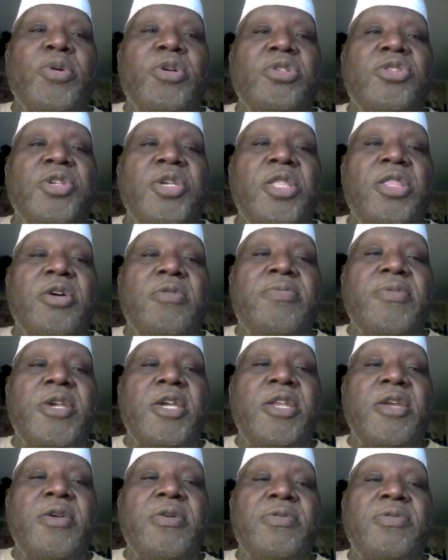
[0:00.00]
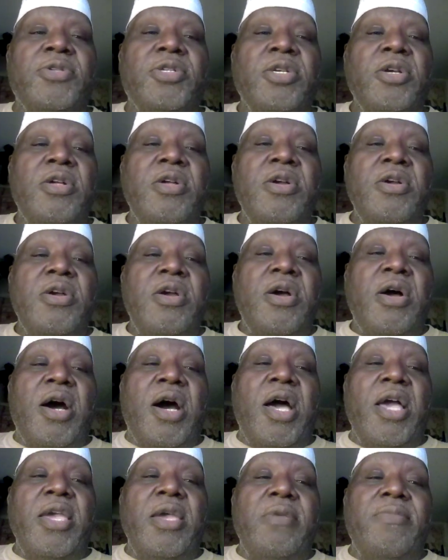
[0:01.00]
I hope you're having a wonderful day.
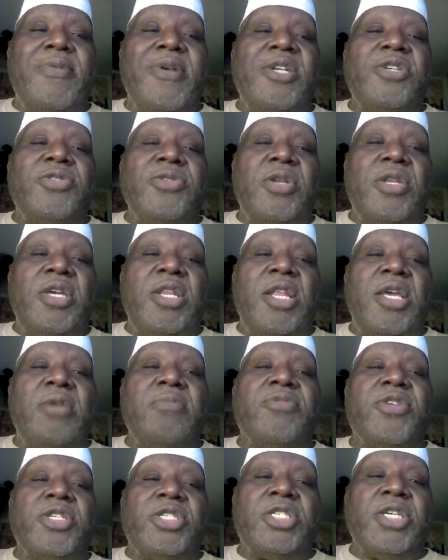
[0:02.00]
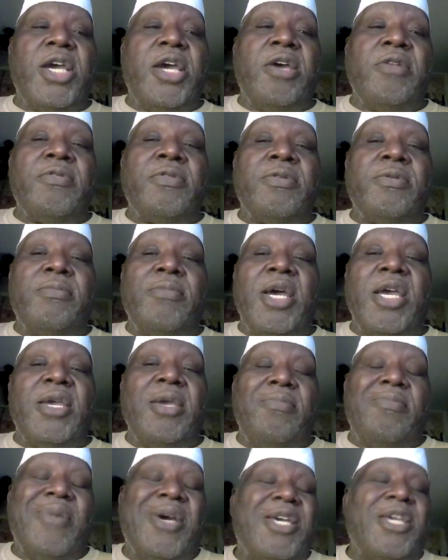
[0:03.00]
Please keep baby
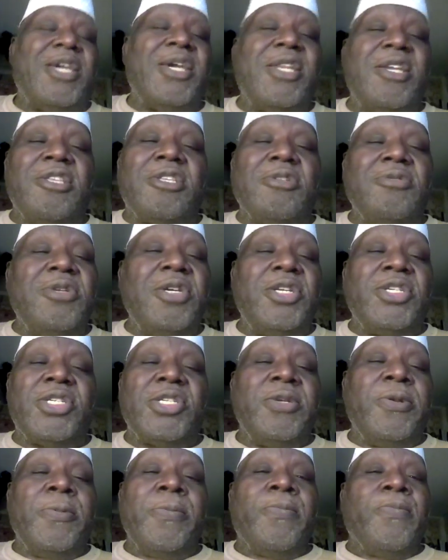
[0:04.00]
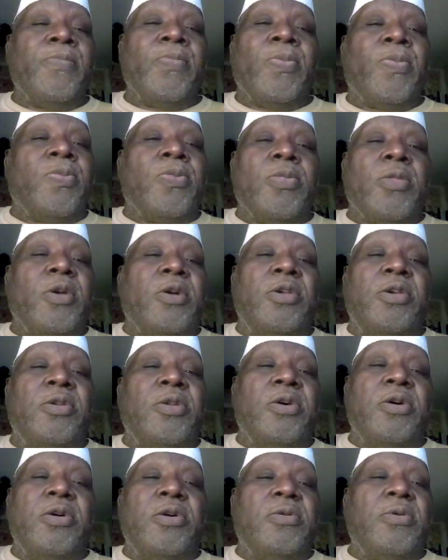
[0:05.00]
Carol and Diana Kemi in prayer. Baby
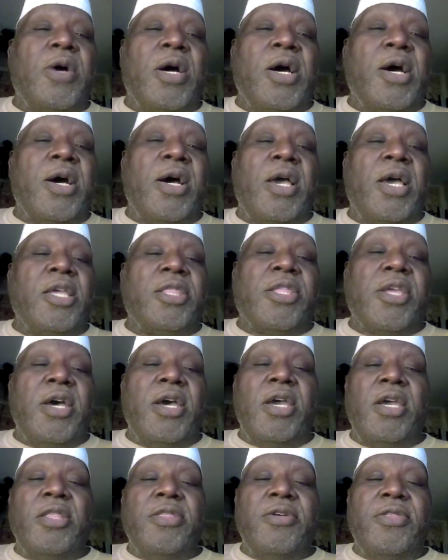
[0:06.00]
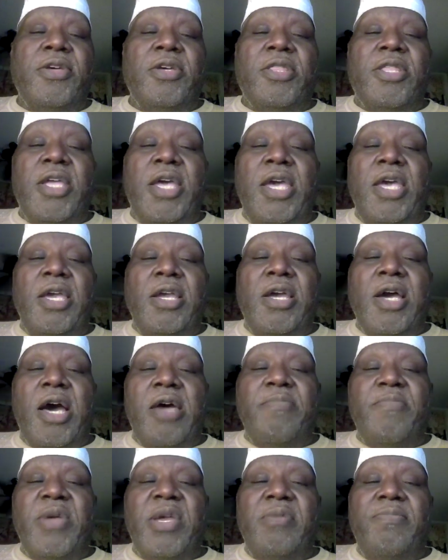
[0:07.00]
Carol has a
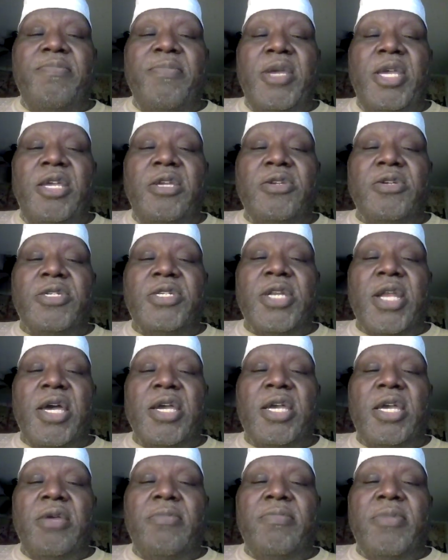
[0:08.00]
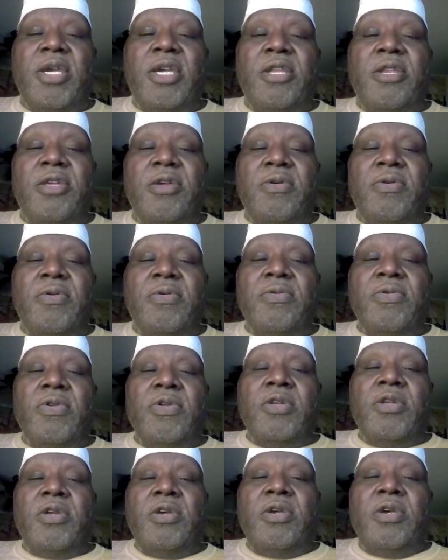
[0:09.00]
relative who is going through some health issues.
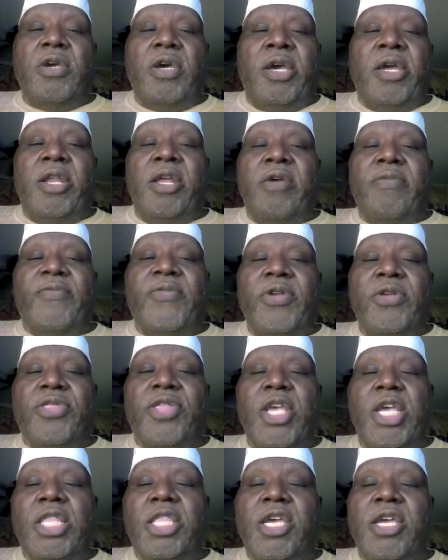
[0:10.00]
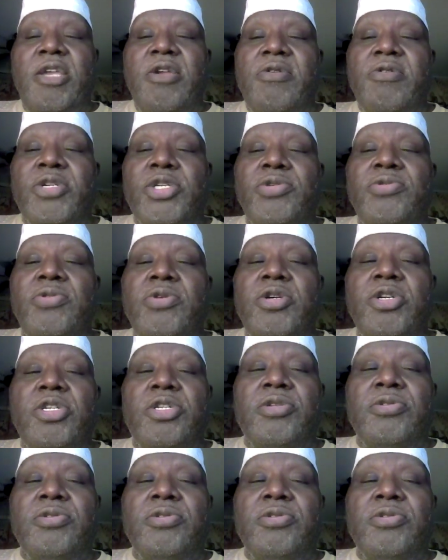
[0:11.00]
Until the next time, quiet.